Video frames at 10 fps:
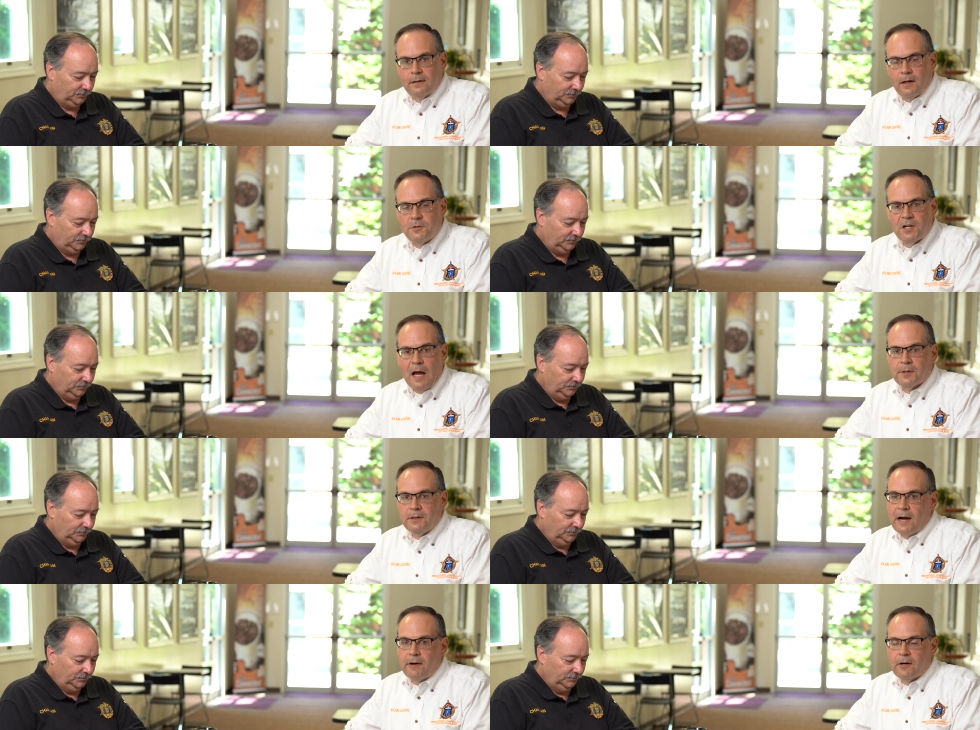Speaker 1: I'm
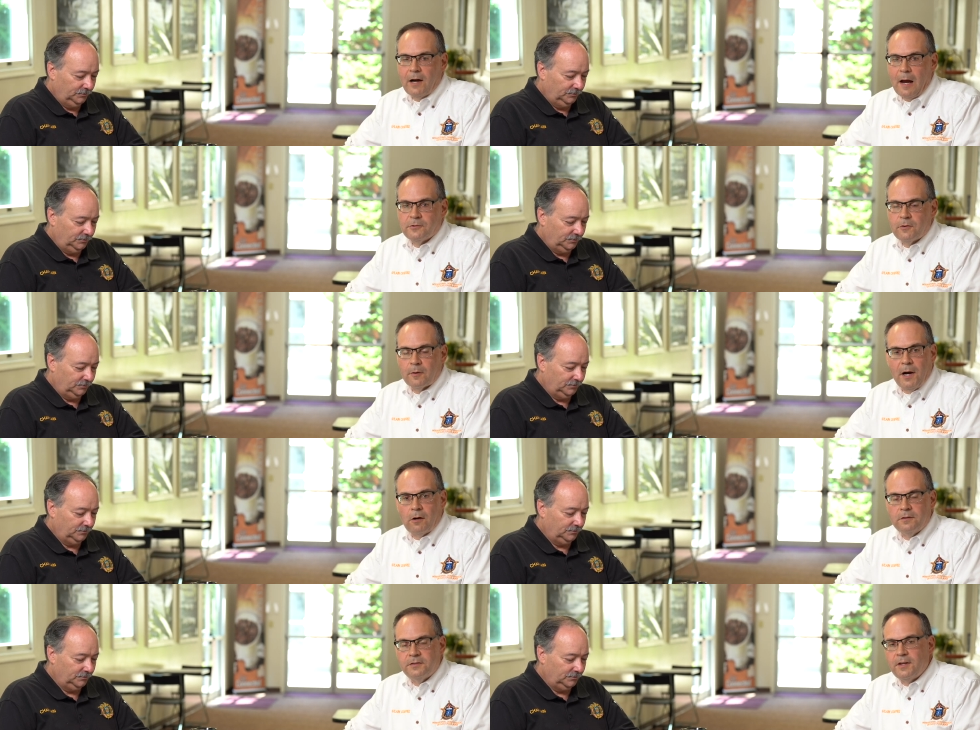Chaplain Larry Crabtree, the
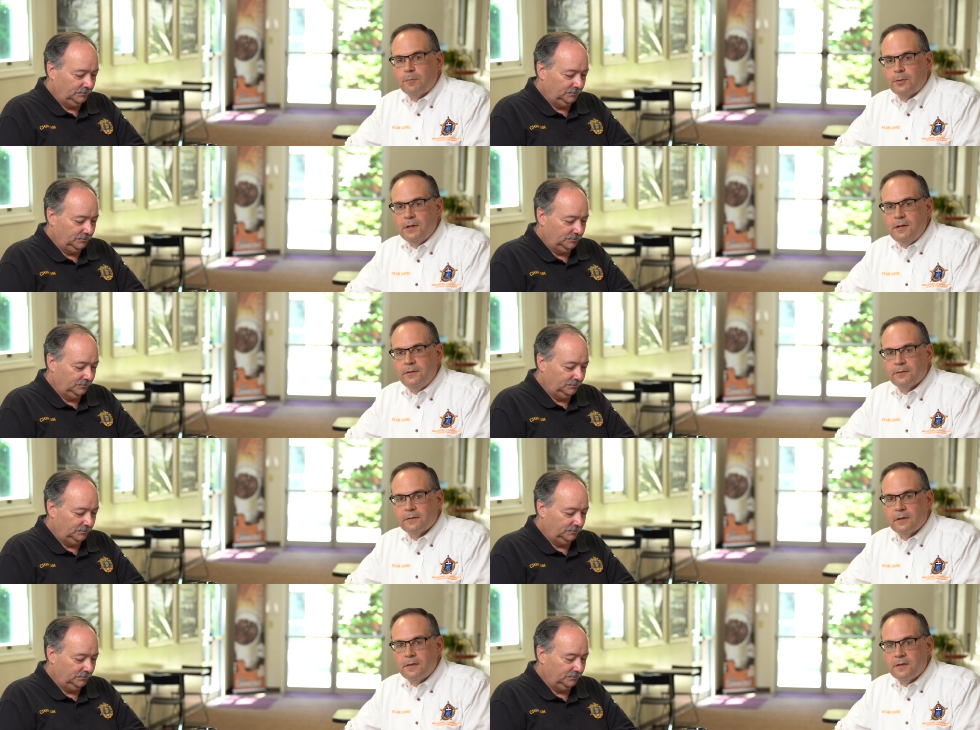Maryland State
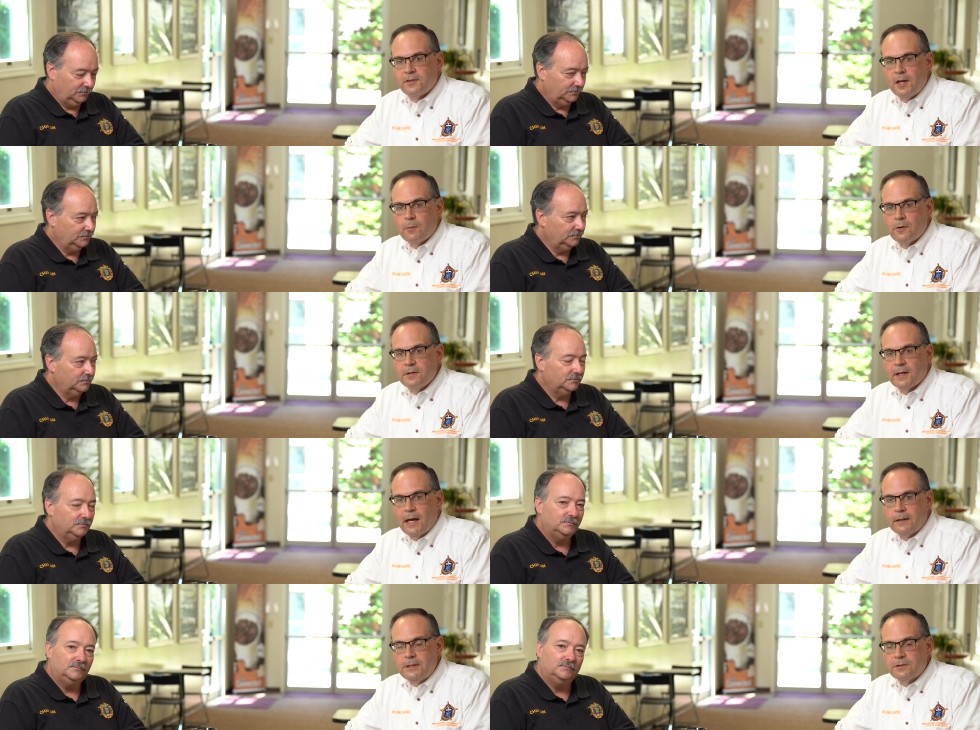Police and the St. Mary's
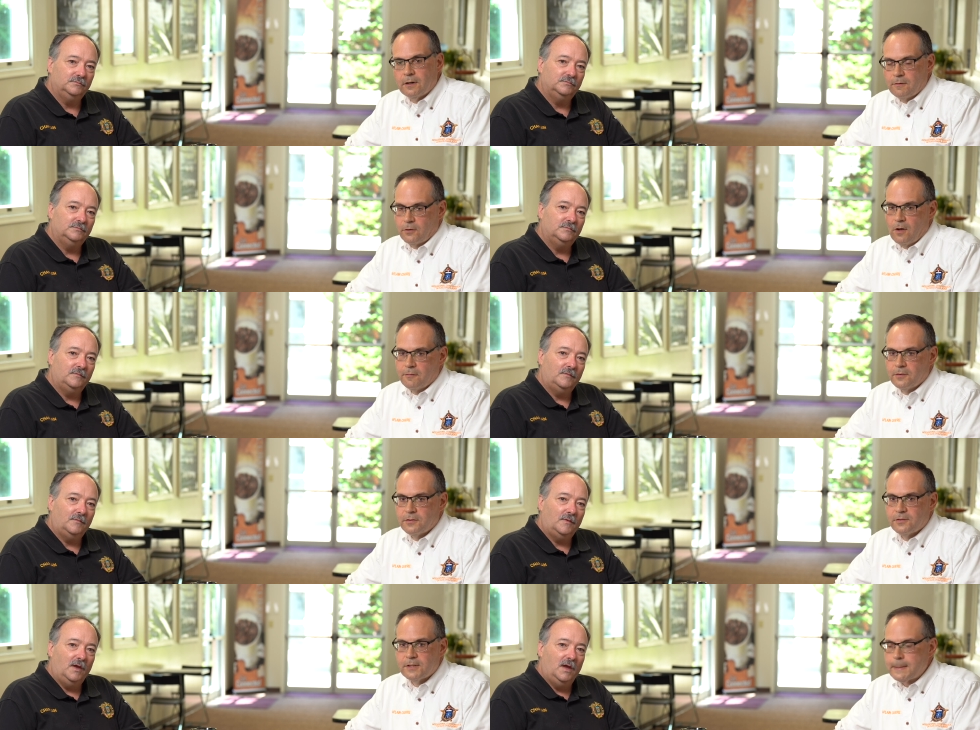County Sheriff's
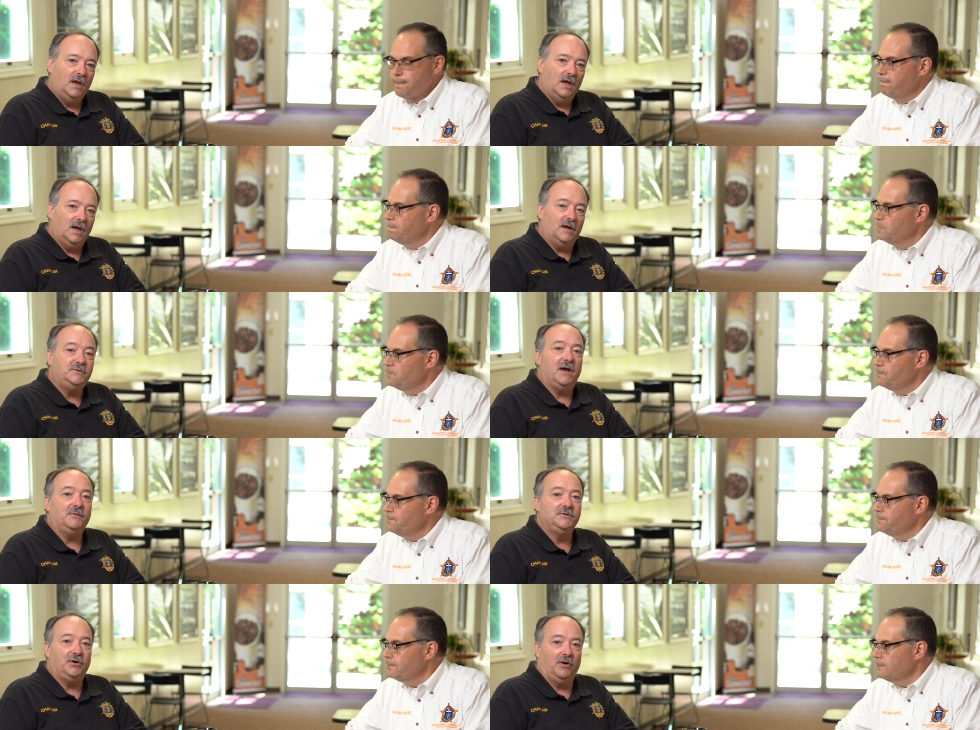Office.
Speaker 2: And I'm
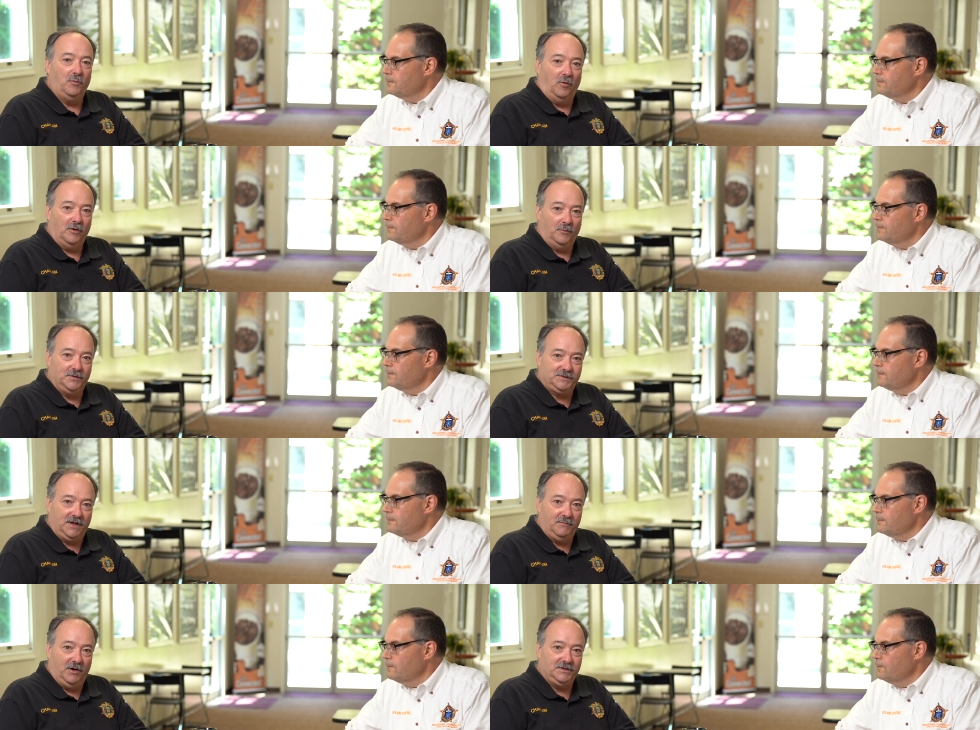Chaplain Charlie Wharton with the
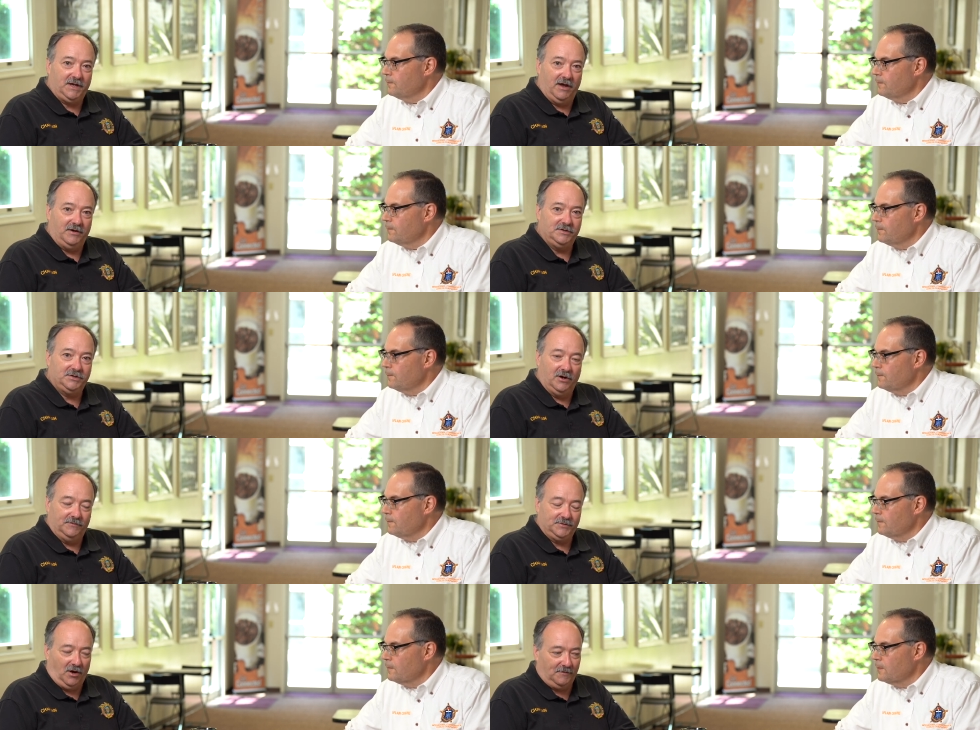St. Mary's County
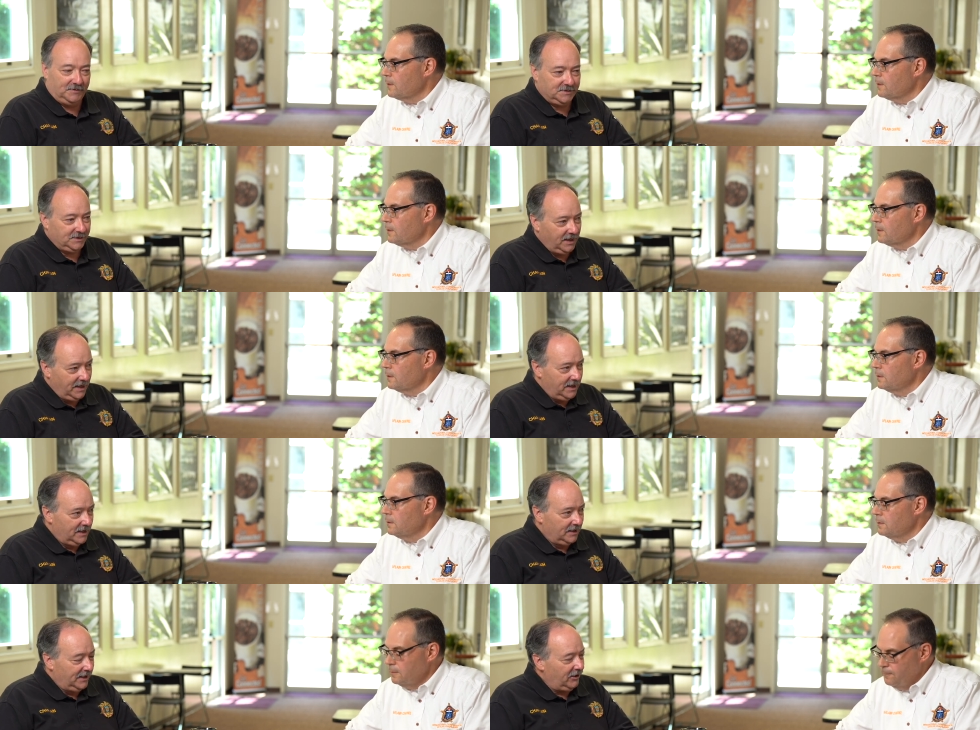Sheriff's Office.
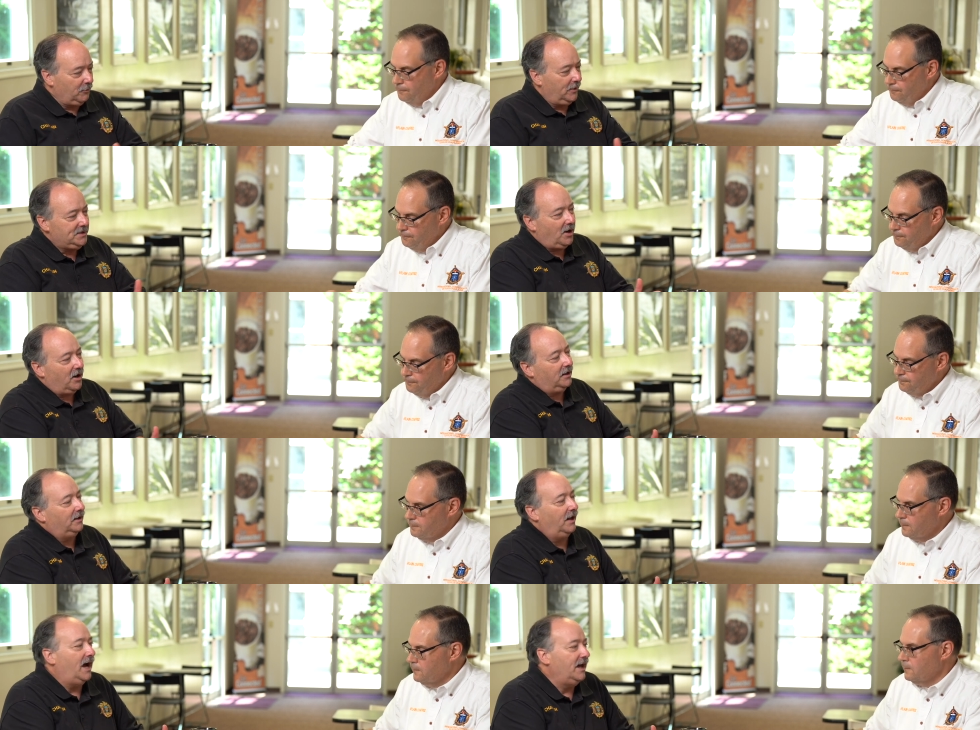Larry, we talk a
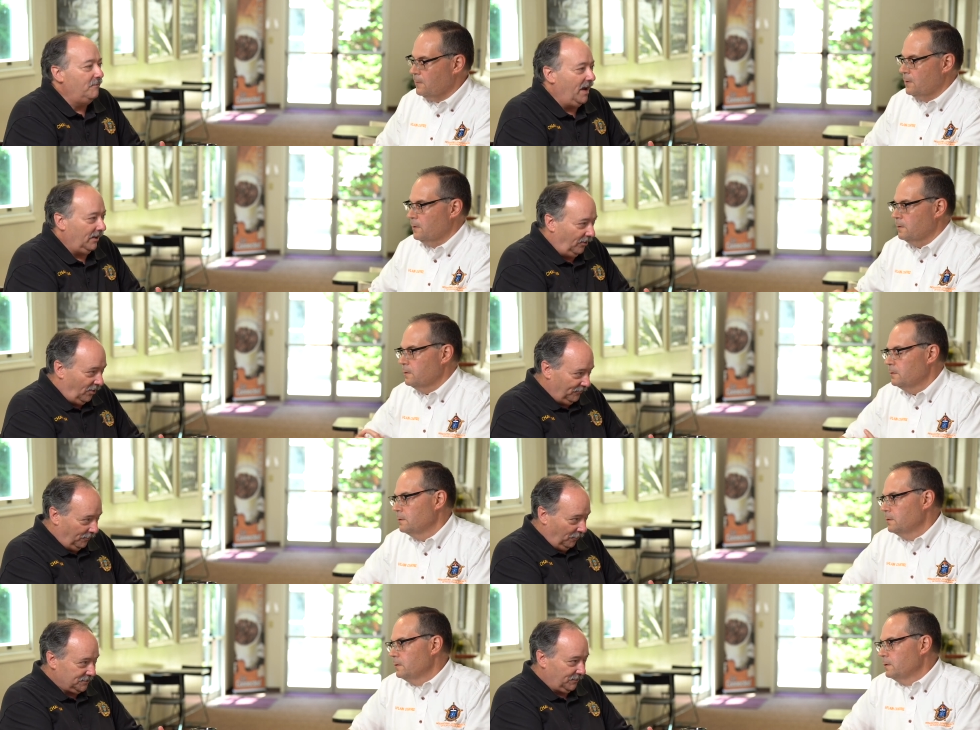lot about law
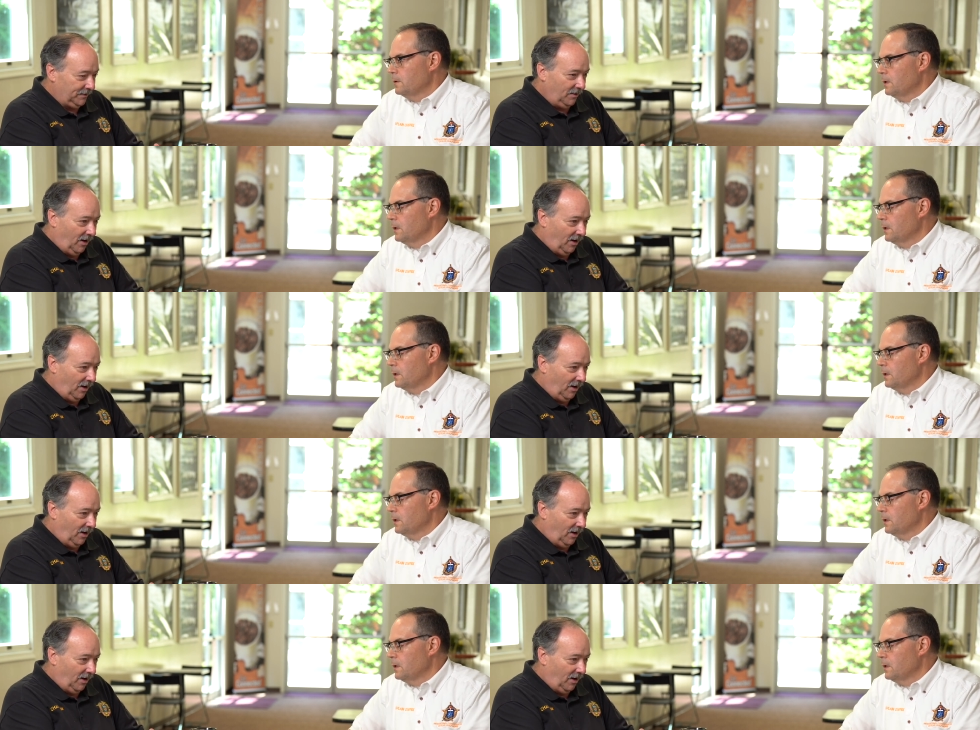enforcement